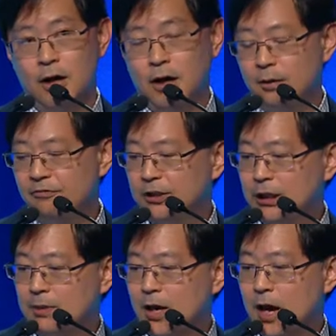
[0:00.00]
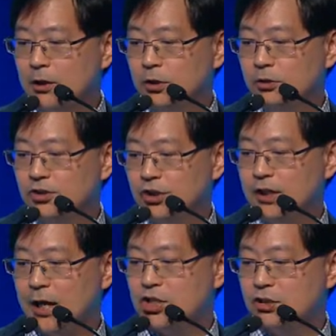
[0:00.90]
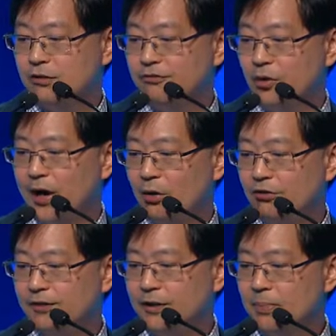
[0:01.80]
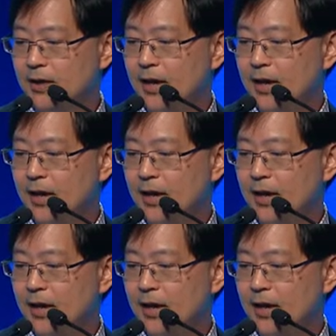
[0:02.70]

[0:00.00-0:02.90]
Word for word: Uh, Fatima highlighted the gene HNF4 alpha,